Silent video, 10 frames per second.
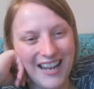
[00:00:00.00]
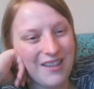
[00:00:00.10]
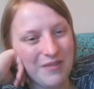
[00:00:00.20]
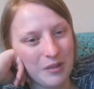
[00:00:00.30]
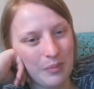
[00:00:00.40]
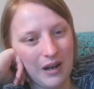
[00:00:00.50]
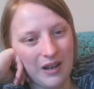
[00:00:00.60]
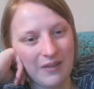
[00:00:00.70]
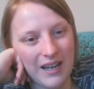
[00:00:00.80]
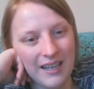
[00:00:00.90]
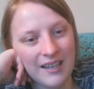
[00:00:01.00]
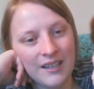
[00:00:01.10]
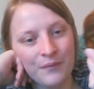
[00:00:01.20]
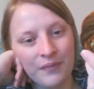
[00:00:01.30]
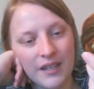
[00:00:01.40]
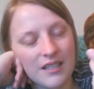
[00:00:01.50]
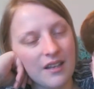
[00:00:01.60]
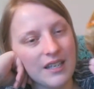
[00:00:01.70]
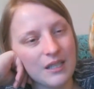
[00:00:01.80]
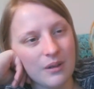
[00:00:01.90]
in the most polite way.
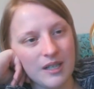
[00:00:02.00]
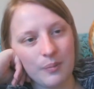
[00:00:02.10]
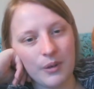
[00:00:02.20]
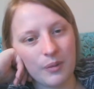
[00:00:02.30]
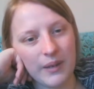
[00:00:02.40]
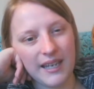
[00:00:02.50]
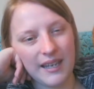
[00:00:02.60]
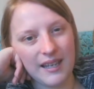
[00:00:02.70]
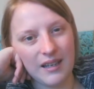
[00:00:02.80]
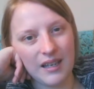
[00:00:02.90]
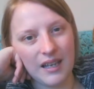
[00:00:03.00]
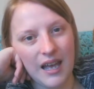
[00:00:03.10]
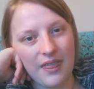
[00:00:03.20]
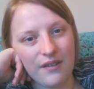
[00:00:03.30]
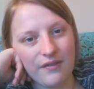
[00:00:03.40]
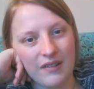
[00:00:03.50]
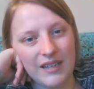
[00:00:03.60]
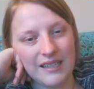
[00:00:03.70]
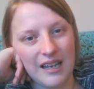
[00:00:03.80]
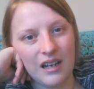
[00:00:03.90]
So this one is Buckbeak and the
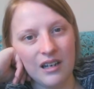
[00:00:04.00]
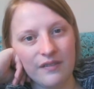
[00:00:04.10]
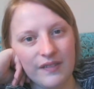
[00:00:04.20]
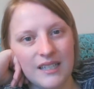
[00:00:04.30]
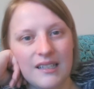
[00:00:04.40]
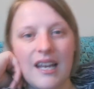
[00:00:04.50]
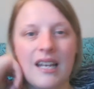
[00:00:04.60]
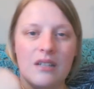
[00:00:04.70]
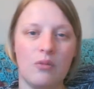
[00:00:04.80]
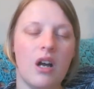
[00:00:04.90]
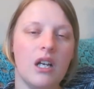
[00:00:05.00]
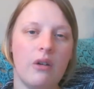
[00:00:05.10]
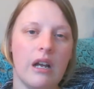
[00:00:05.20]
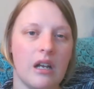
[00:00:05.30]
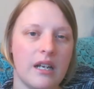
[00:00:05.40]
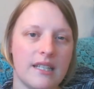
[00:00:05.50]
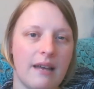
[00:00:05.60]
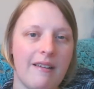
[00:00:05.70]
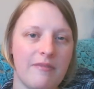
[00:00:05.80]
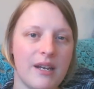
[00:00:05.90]
ferret, and I love it. And what I quite like is
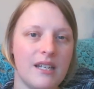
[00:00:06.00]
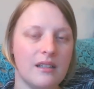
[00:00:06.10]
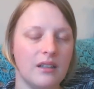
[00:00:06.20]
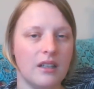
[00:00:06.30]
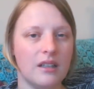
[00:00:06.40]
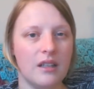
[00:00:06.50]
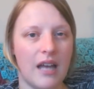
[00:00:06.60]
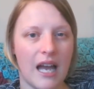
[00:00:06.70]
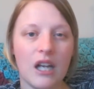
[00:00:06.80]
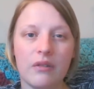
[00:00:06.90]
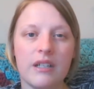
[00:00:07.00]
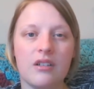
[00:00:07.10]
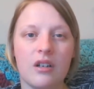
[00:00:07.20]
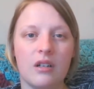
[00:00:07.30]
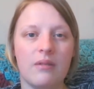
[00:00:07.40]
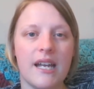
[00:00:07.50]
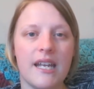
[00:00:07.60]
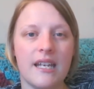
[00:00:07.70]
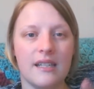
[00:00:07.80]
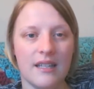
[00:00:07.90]
how I've made like the Hagrid
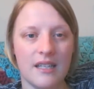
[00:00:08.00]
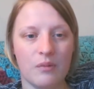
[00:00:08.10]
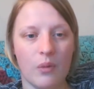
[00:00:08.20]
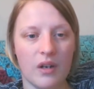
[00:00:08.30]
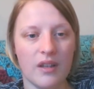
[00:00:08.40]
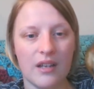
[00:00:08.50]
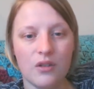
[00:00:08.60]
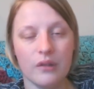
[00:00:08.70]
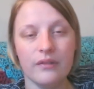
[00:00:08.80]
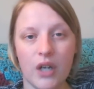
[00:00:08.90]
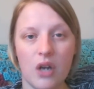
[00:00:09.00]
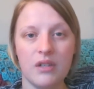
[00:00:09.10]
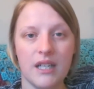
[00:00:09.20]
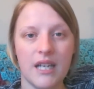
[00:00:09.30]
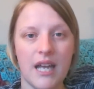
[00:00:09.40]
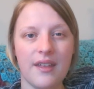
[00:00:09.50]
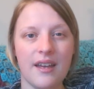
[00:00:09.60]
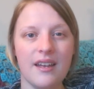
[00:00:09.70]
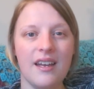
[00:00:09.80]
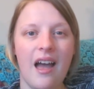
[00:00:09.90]
colourway and this one, they sort of go
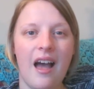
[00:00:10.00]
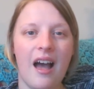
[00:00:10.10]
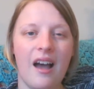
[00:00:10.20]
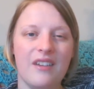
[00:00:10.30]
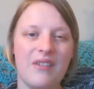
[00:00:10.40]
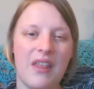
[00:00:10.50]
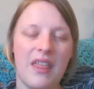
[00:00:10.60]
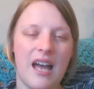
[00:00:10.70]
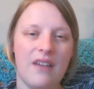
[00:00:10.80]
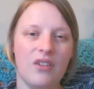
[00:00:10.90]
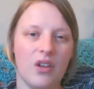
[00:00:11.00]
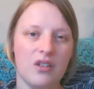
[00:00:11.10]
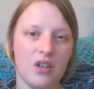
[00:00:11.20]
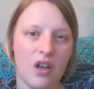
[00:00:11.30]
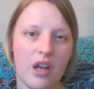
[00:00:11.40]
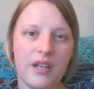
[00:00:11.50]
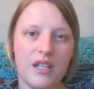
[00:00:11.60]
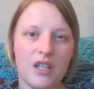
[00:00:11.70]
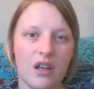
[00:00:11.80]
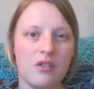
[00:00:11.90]
together, and they have got those earthy
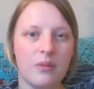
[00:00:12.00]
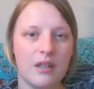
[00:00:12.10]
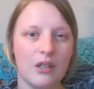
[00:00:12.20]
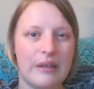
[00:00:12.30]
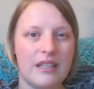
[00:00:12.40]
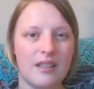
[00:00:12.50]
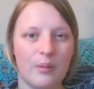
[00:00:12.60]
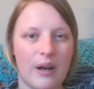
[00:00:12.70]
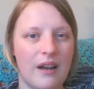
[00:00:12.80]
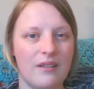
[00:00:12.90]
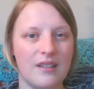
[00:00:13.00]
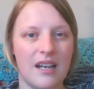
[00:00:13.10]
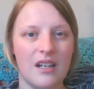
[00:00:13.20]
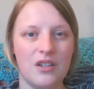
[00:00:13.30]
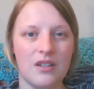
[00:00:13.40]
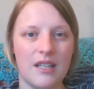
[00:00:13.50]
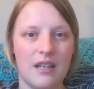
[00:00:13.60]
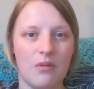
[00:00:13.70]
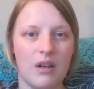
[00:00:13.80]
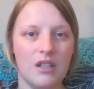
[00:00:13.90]
tones with the greens and browns, and I just think
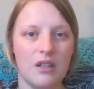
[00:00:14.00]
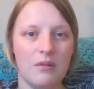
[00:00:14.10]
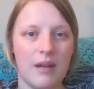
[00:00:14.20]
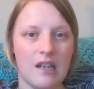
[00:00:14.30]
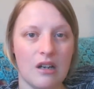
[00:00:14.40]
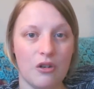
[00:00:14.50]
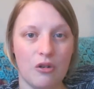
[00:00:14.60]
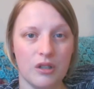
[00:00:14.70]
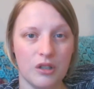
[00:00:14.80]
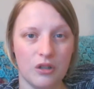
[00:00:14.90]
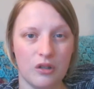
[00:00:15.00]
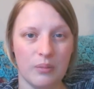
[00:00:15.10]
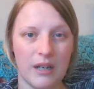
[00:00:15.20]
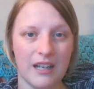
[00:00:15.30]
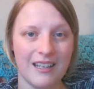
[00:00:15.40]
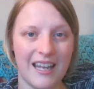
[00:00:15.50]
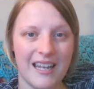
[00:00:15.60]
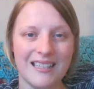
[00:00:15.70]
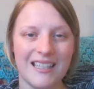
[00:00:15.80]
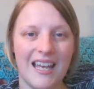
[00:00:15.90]
when I do make a corner to corner
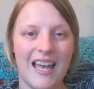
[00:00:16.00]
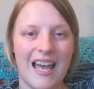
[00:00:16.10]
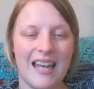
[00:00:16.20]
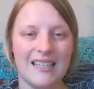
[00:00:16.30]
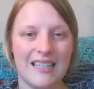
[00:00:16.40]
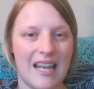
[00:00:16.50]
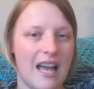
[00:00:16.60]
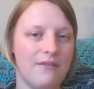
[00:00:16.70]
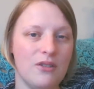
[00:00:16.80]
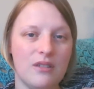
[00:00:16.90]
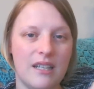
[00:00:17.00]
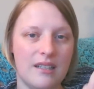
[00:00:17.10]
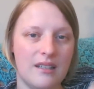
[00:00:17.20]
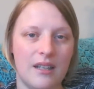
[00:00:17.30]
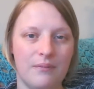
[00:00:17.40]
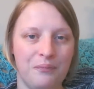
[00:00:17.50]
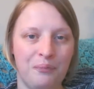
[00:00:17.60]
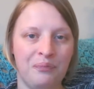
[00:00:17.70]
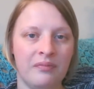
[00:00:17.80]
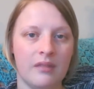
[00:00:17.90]
blanket and it's going to have all these
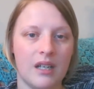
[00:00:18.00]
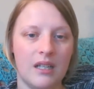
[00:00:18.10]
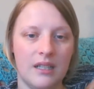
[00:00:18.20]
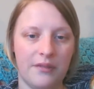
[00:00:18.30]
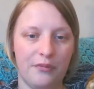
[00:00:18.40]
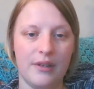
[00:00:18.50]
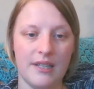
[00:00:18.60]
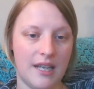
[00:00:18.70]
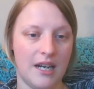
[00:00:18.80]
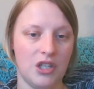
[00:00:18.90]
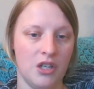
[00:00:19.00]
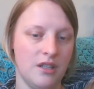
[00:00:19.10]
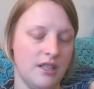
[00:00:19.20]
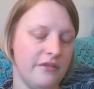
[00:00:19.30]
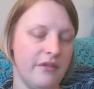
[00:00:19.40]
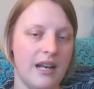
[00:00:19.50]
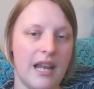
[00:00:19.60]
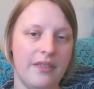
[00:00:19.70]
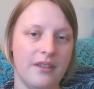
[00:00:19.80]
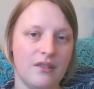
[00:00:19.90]
different sections and different
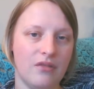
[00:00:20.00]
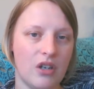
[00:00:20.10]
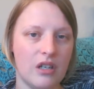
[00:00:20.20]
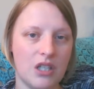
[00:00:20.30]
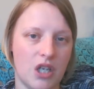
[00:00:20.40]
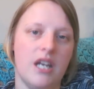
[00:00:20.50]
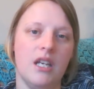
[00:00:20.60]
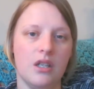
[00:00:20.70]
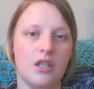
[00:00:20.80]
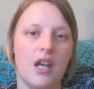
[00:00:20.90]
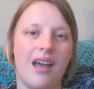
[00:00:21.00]
lengths of colour change,